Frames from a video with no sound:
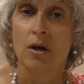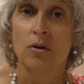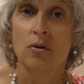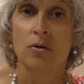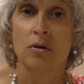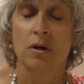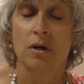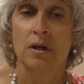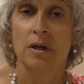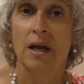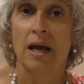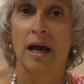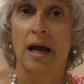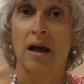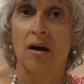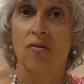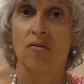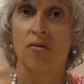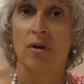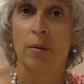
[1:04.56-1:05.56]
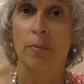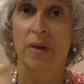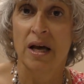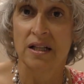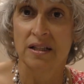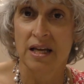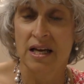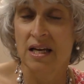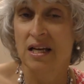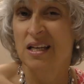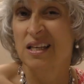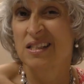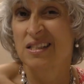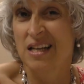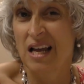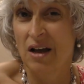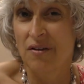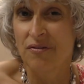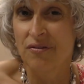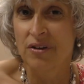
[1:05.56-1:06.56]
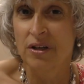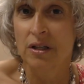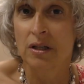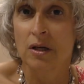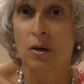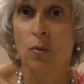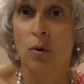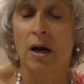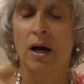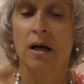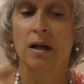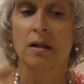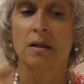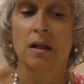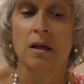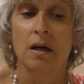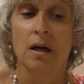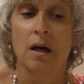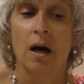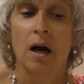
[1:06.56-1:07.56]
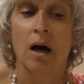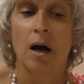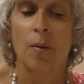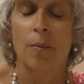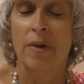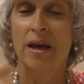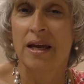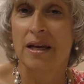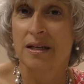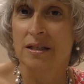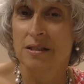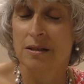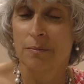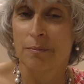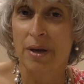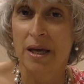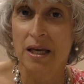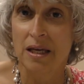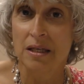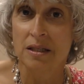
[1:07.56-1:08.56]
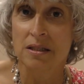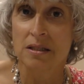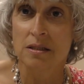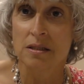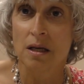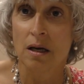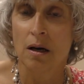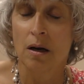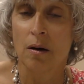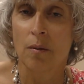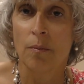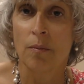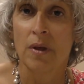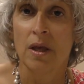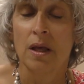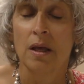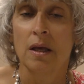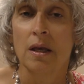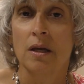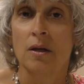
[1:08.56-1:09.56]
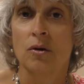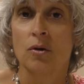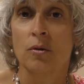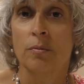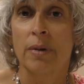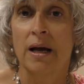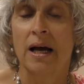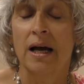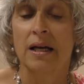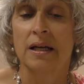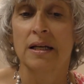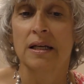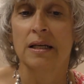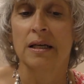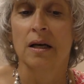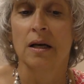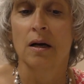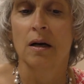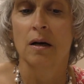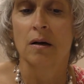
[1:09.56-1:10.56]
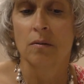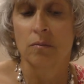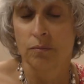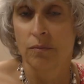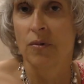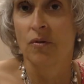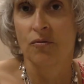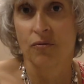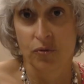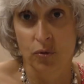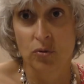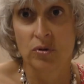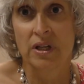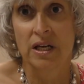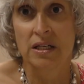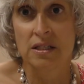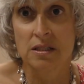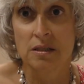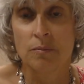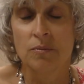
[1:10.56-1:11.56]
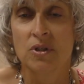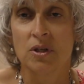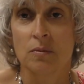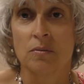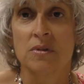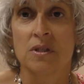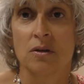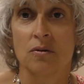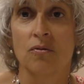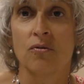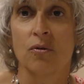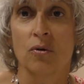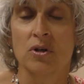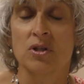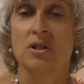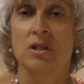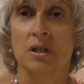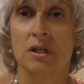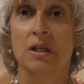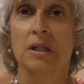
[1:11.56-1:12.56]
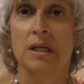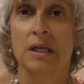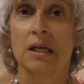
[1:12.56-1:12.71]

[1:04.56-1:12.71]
you can have malaise, not feeling well, aches and pains in your body, flu-like symptoms, unfortunately.